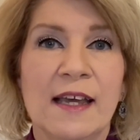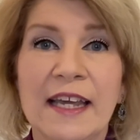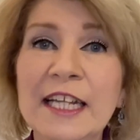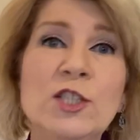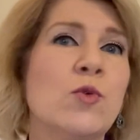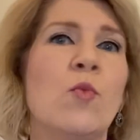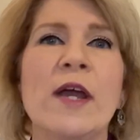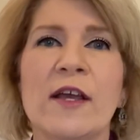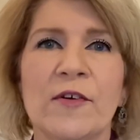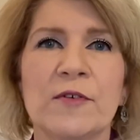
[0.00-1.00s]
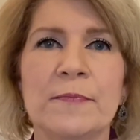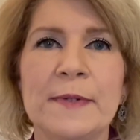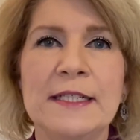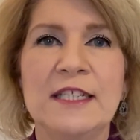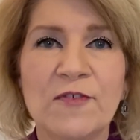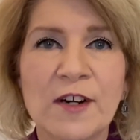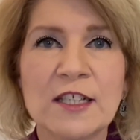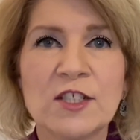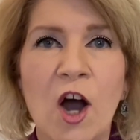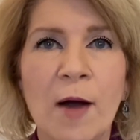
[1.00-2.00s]
Each week, there will be
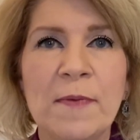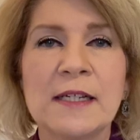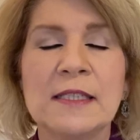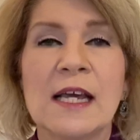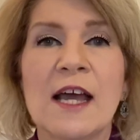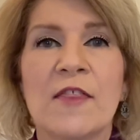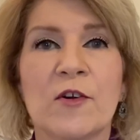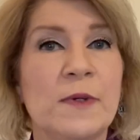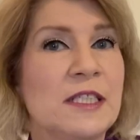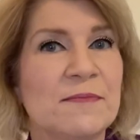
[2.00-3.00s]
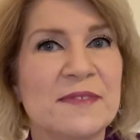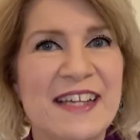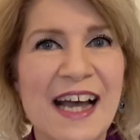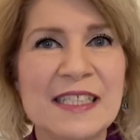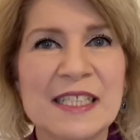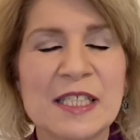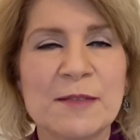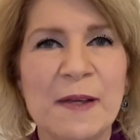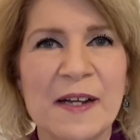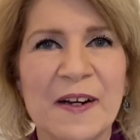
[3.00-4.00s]
different topics. There will be some guest
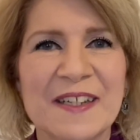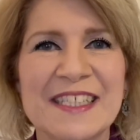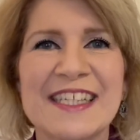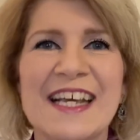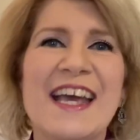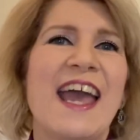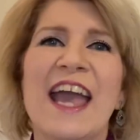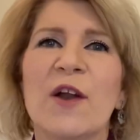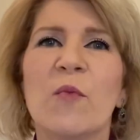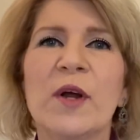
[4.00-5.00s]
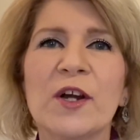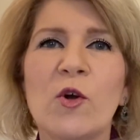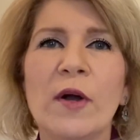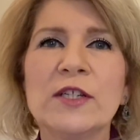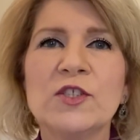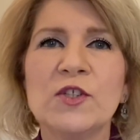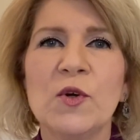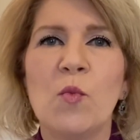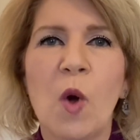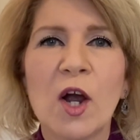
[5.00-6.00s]
speakers, and we're going
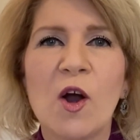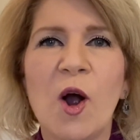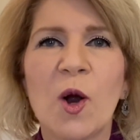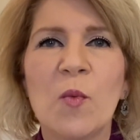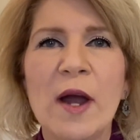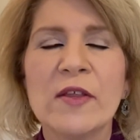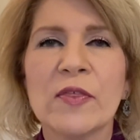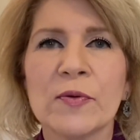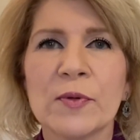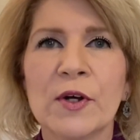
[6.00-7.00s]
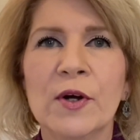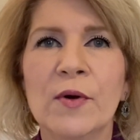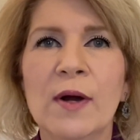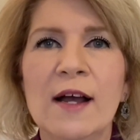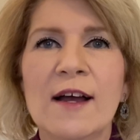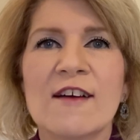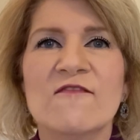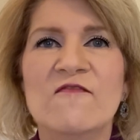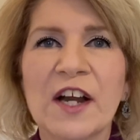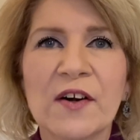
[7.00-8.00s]
to work our way through
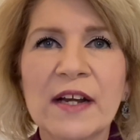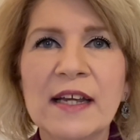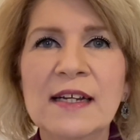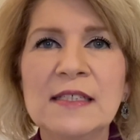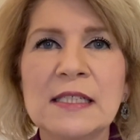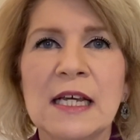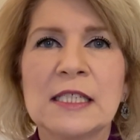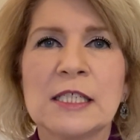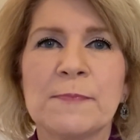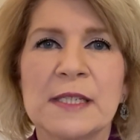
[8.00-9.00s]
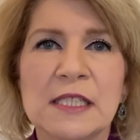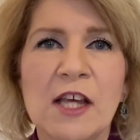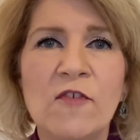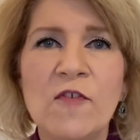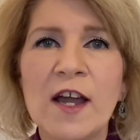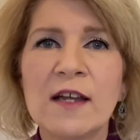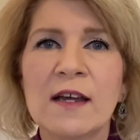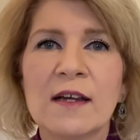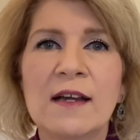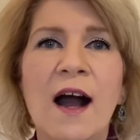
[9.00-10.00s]
various
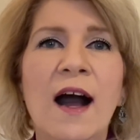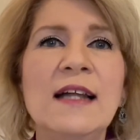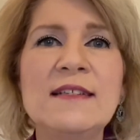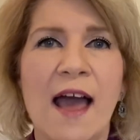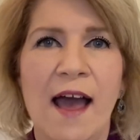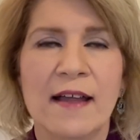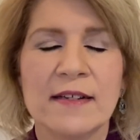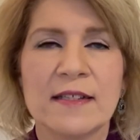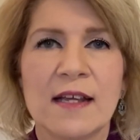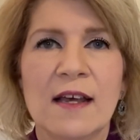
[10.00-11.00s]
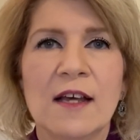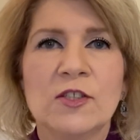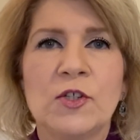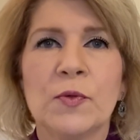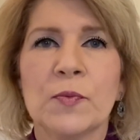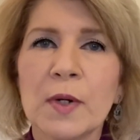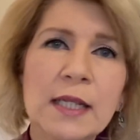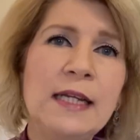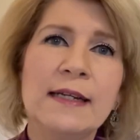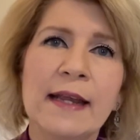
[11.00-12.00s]
specific content to
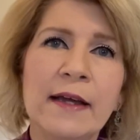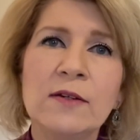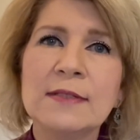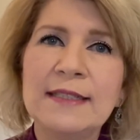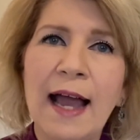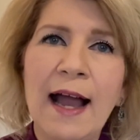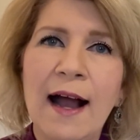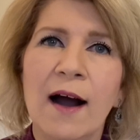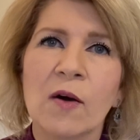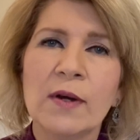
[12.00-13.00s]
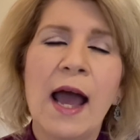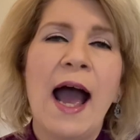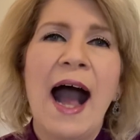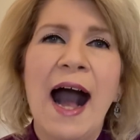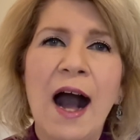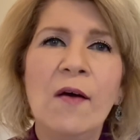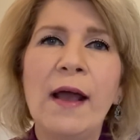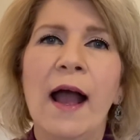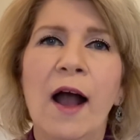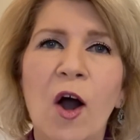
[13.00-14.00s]
really nail down how
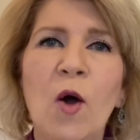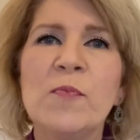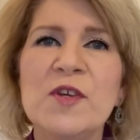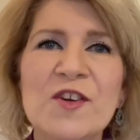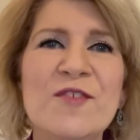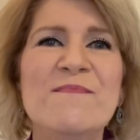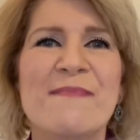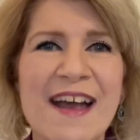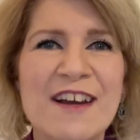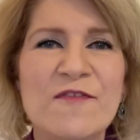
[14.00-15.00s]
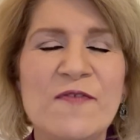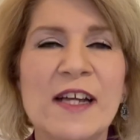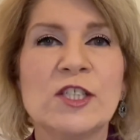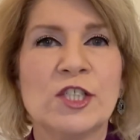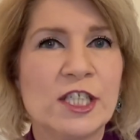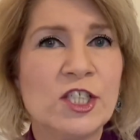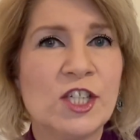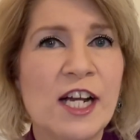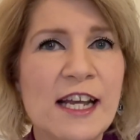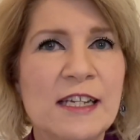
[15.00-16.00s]
to help you manifest your
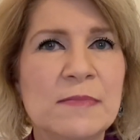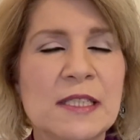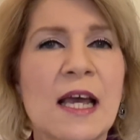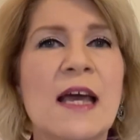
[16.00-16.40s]
dreams